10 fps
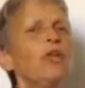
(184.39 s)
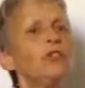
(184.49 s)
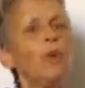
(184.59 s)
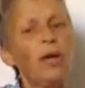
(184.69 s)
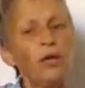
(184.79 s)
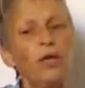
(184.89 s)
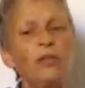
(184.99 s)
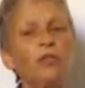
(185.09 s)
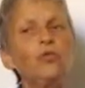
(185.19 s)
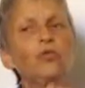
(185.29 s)
So I
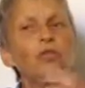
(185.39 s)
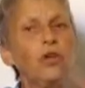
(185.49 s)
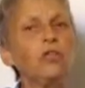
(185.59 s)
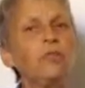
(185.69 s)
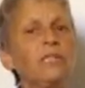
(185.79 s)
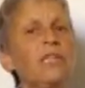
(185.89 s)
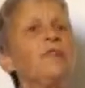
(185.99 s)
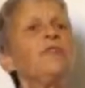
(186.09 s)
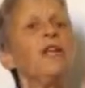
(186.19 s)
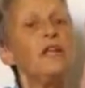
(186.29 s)
learned to assert
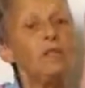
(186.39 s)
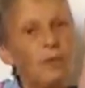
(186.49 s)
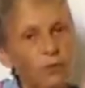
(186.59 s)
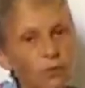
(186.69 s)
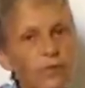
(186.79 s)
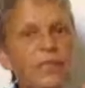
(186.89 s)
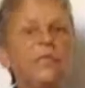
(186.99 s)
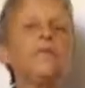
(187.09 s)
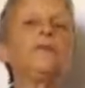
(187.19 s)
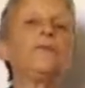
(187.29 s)
myself when it was
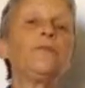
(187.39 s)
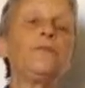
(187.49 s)
needed.